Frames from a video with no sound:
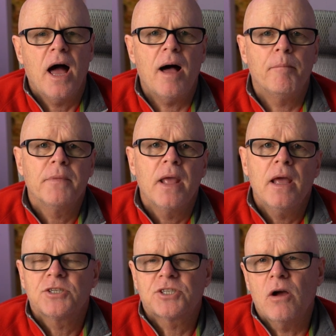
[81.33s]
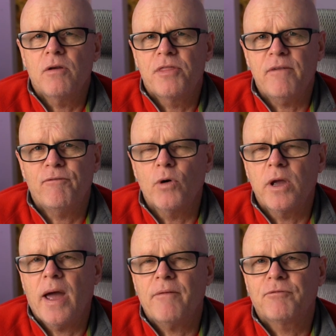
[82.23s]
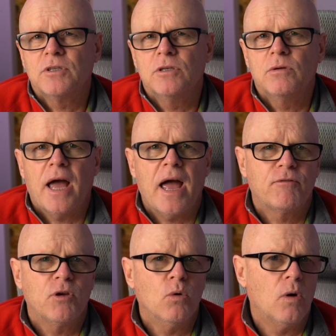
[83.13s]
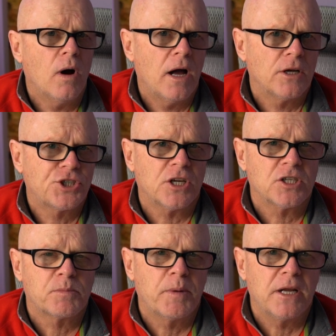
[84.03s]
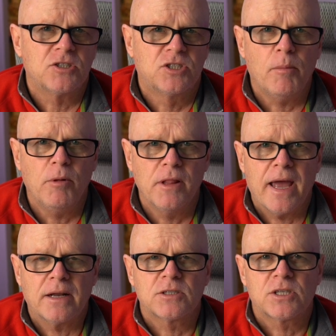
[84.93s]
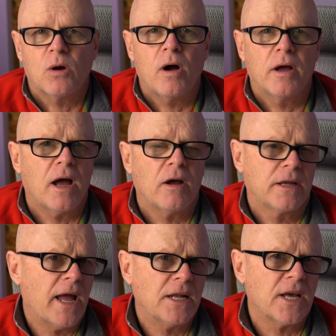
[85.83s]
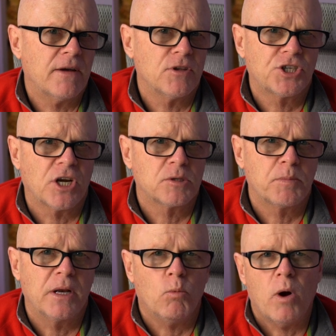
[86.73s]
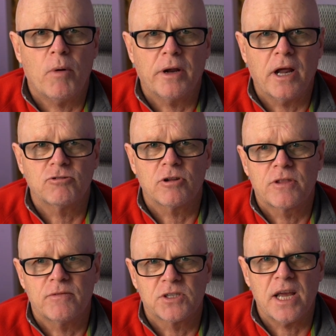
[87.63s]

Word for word: Um, so therefore, you have to have your uh, shutter speed at double that. So I, I, had to have the shutter speed at 1 100th of a